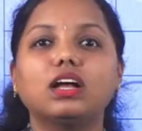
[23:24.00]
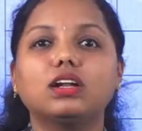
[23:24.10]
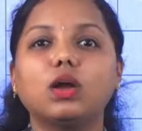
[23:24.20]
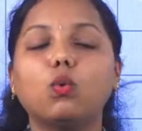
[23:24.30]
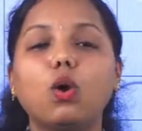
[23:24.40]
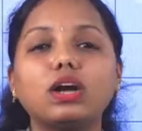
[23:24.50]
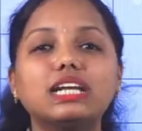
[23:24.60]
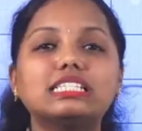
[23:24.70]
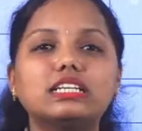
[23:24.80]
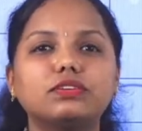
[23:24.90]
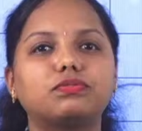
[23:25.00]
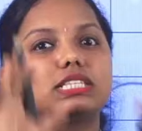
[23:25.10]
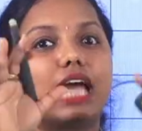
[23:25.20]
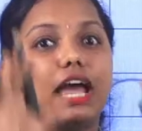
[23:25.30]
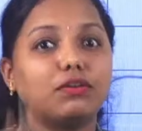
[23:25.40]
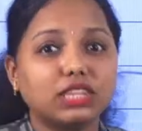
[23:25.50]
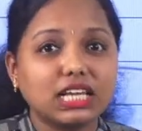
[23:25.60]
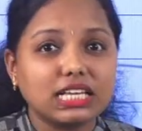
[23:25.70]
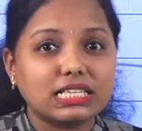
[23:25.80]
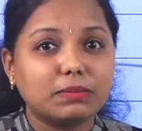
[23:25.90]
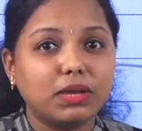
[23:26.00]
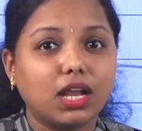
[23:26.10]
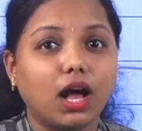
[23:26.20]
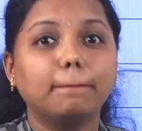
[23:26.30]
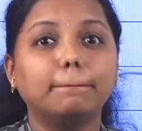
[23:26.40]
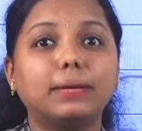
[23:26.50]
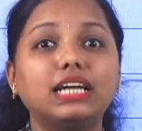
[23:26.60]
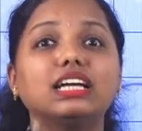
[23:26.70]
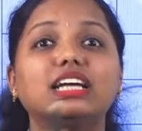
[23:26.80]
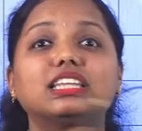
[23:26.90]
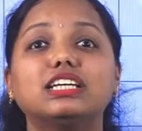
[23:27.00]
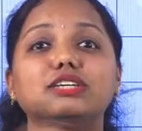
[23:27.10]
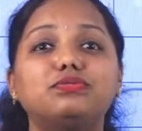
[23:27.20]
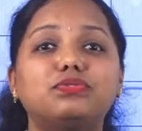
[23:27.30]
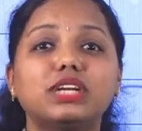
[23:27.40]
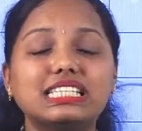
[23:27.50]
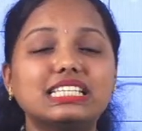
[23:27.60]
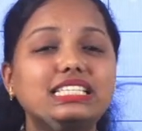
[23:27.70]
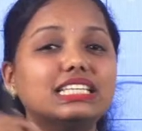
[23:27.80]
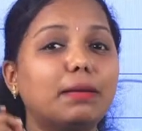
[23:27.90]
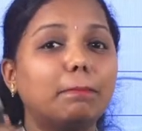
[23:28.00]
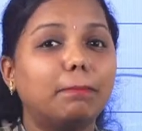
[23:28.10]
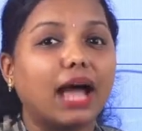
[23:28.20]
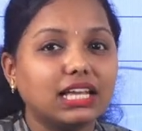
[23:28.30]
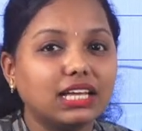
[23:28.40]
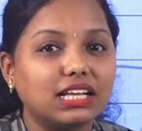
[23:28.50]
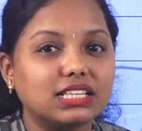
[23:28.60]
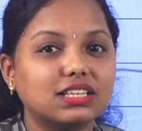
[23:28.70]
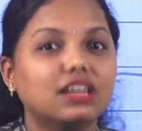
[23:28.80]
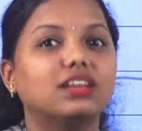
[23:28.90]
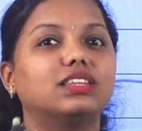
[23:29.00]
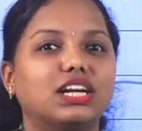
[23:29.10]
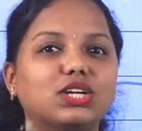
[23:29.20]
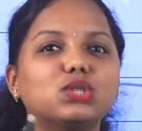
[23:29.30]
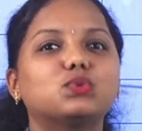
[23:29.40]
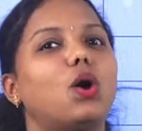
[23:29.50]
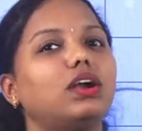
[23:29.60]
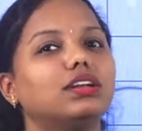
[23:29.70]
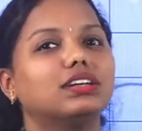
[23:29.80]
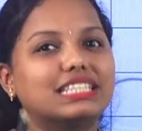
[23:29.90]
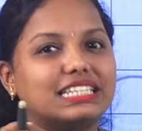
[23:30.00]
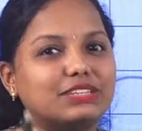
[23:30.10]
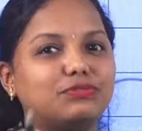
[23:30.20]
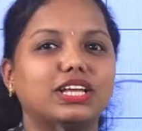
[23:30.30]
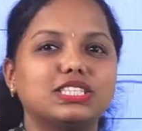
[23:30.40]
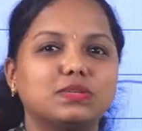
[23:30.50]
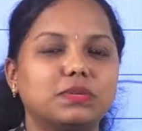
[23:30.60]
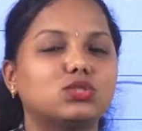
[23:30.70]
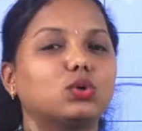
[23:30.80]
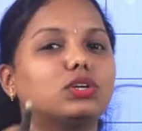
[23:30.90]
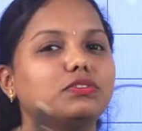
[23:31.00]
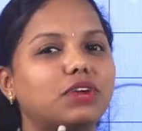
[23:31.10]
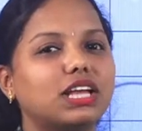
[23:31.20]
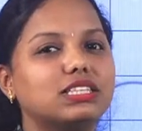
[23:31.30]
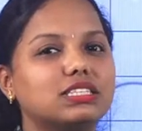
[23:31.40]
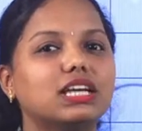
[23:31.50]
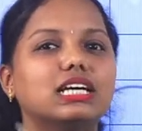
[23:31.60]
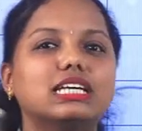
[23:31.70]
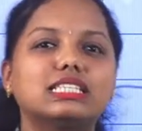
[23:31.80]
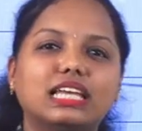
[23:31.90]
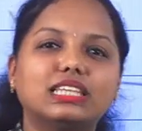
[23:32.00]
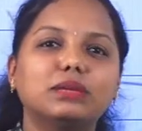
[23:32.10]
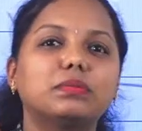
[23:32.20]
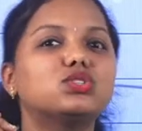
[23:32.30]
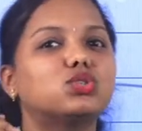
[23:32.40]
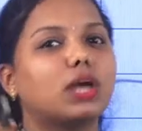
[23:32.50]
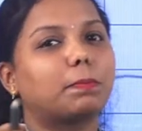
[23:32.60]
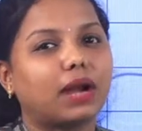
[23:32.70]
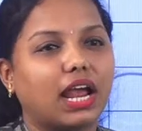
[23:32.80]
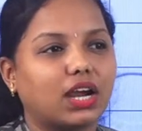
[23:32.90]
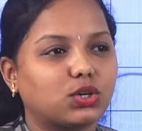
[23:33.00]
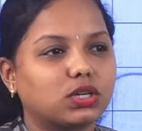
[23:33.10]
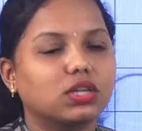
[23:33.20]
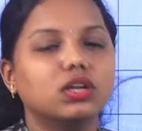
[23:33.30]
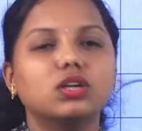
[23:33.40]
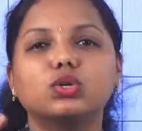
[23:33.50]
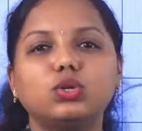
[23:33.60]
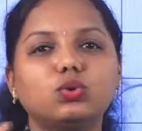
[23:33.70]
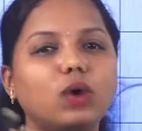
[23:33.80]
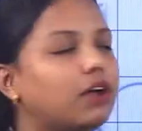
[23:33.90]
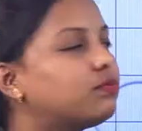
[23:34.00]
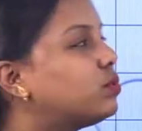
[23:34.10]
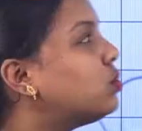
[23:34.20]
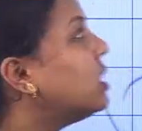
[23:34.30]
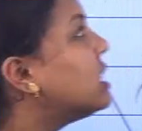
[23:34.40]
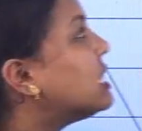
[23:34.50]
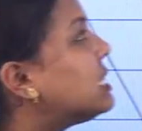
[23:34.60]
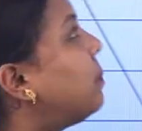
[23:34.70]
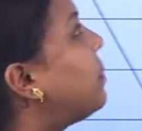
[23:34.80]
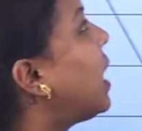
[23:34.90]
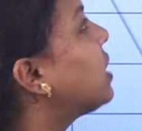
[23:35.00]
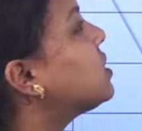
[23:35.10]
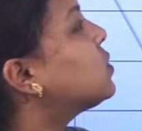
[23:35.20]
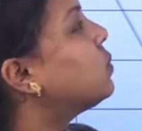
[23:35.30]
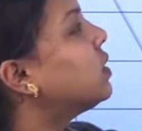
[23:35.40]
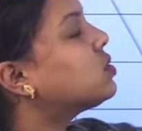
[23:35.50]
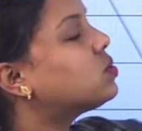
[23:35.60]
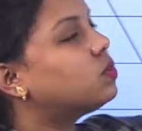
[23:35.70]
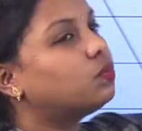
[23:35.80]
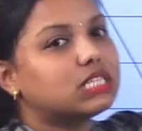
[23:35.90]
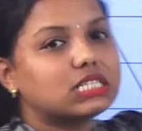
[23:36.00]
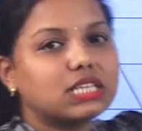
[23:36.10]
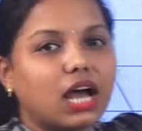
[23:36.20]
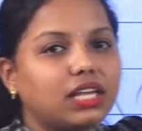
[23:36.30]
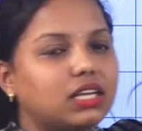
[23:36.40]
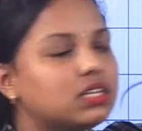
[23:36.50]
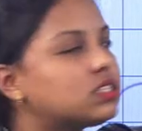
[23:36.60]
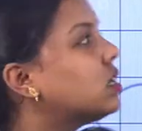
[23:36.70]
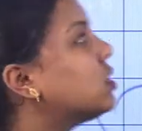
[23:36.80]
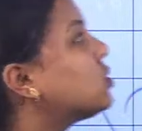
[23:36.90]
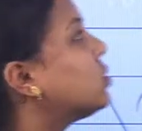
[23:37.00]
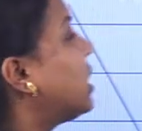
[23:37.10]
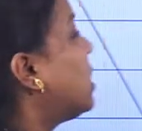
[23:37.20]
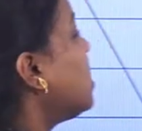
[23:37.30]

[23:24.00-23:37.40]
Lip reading: Now, what is the difference? Everything is similar, but the difference is in the bangles. That is what difference means. So, difference is nothing but subtraction. So, you have to subtract this one. So, which is the highest? So, that